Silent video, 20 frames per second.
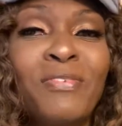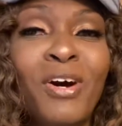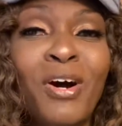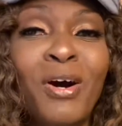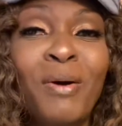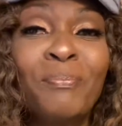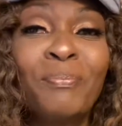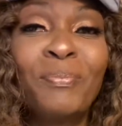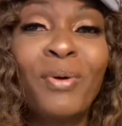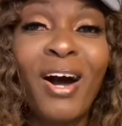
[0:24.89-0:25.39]

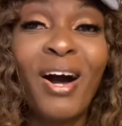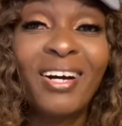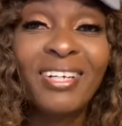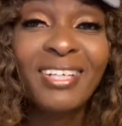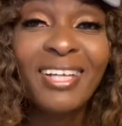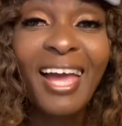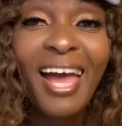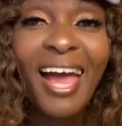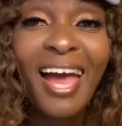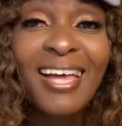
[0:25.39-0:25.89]
Up
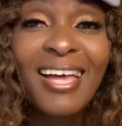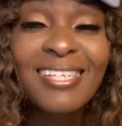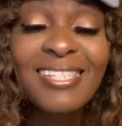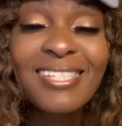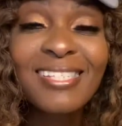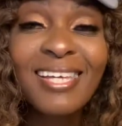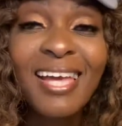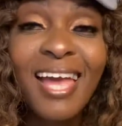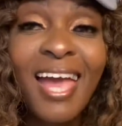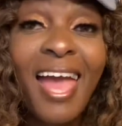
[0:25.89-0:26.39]
podcast
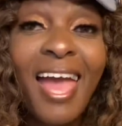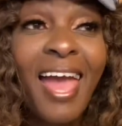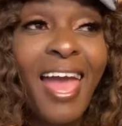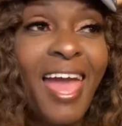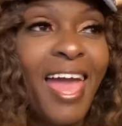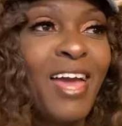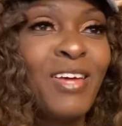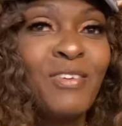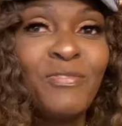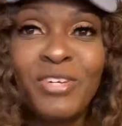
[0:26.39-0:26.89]

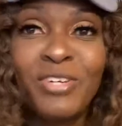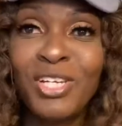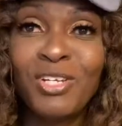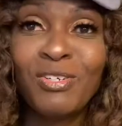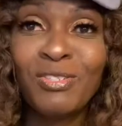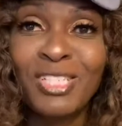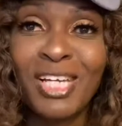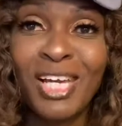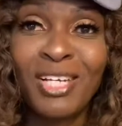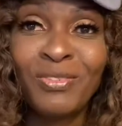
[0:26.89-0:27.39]
and video
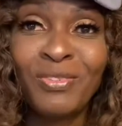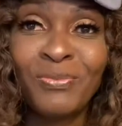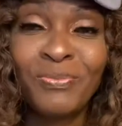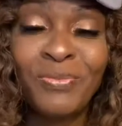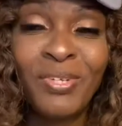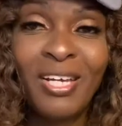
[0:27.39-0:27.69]
channel.